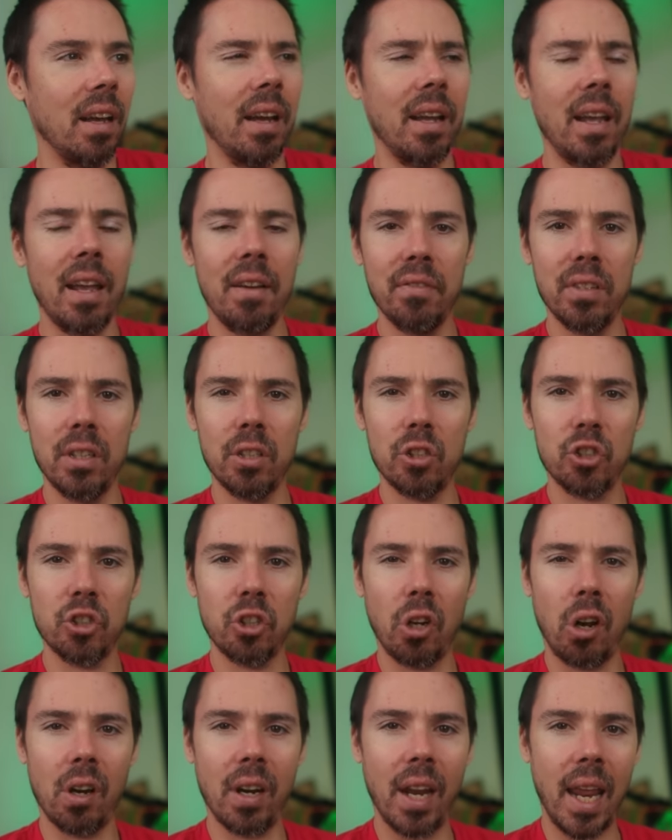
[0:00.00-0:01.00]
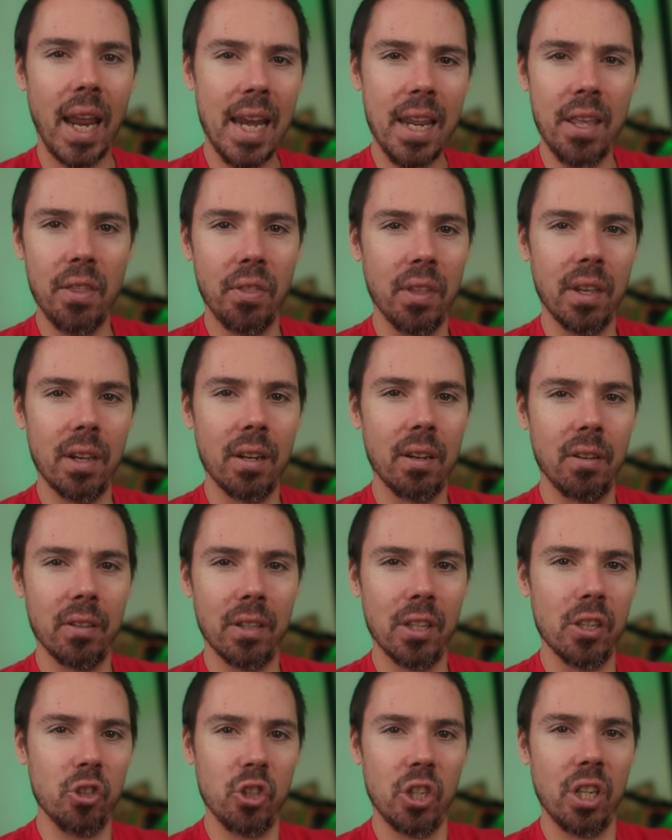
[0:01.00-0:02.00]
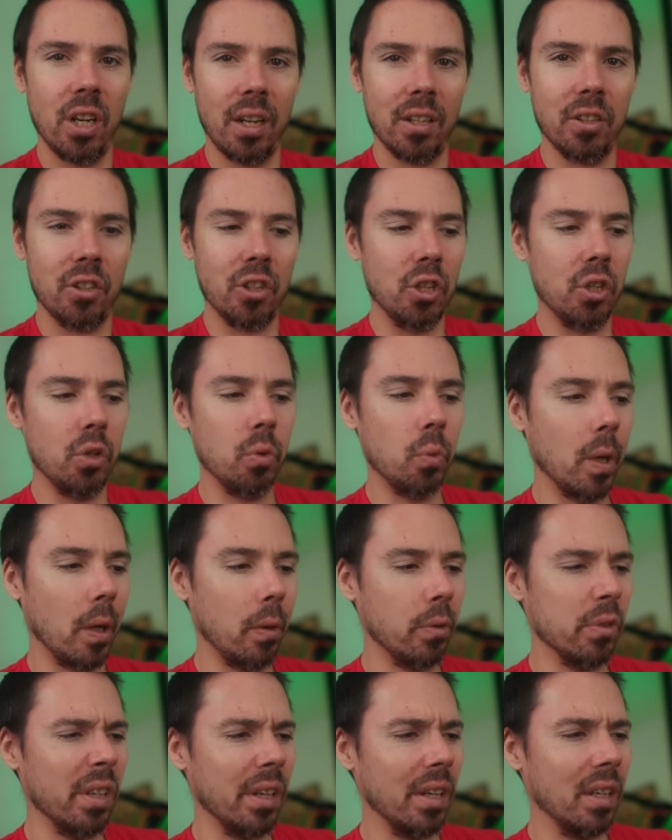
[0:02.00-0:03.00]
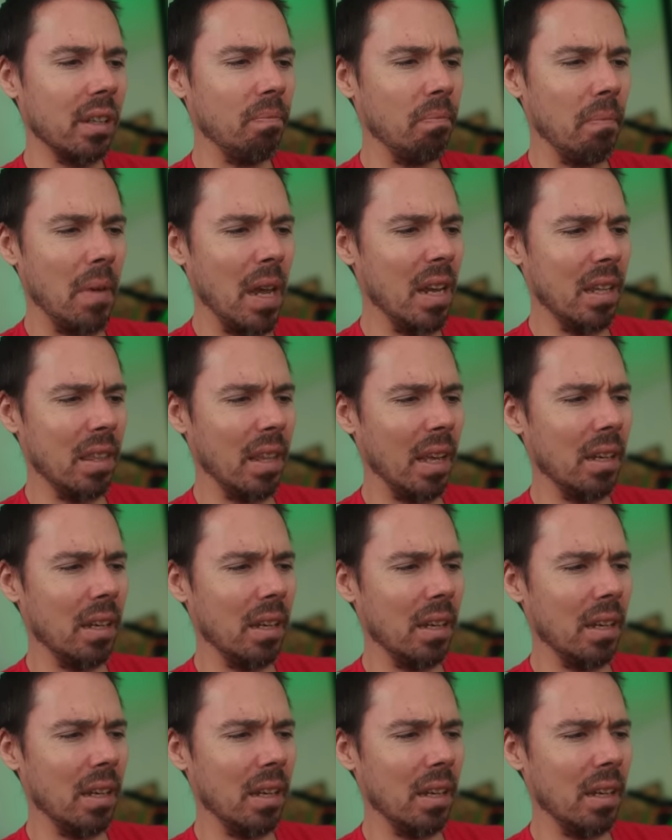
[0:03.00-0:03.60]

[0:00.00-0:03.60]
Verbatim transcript: I haven't shot anything on the G9 II where I was like, man,